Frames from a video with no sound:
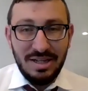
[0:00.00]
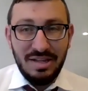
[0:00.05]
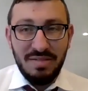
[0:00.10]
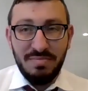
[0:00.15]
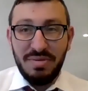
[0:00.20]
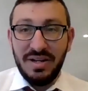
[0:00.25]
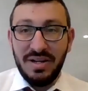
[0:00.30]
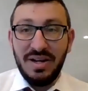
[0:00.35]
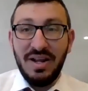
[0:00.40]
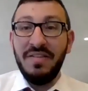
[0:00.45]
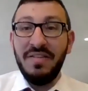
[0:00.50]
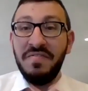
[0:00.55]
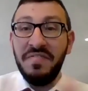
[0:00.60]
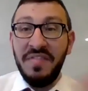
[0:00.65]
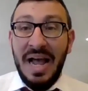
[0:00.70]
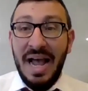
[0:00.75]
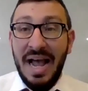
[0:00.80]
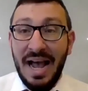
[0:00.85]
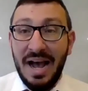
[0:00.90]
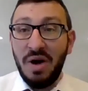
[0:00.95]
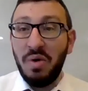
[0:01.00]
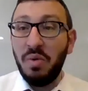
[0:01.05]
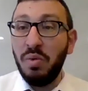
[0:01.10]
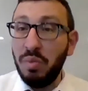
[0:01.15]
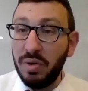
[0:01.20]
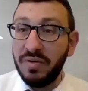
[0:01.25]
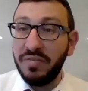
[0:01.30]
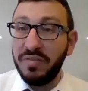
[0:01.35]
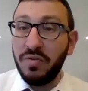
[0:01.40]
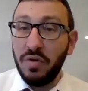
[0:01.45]
But a vow
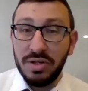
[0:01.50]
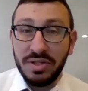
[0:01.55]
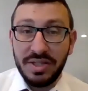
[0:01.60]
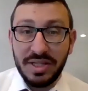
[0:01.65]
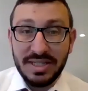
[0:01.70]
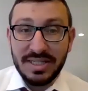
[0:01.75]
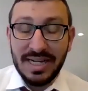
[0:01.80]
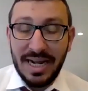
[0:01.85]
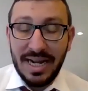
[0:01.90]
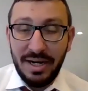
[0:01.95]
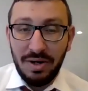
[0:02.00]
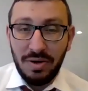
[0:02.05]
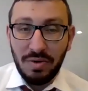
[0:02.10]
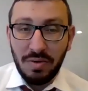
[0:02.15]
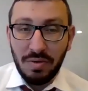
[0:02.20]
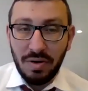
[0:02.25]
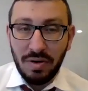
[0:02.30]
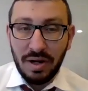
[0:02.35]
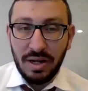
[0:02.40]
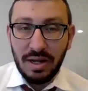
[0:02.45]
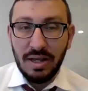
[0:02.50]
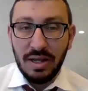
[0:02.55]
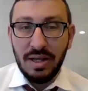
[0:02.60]
would fall into this category,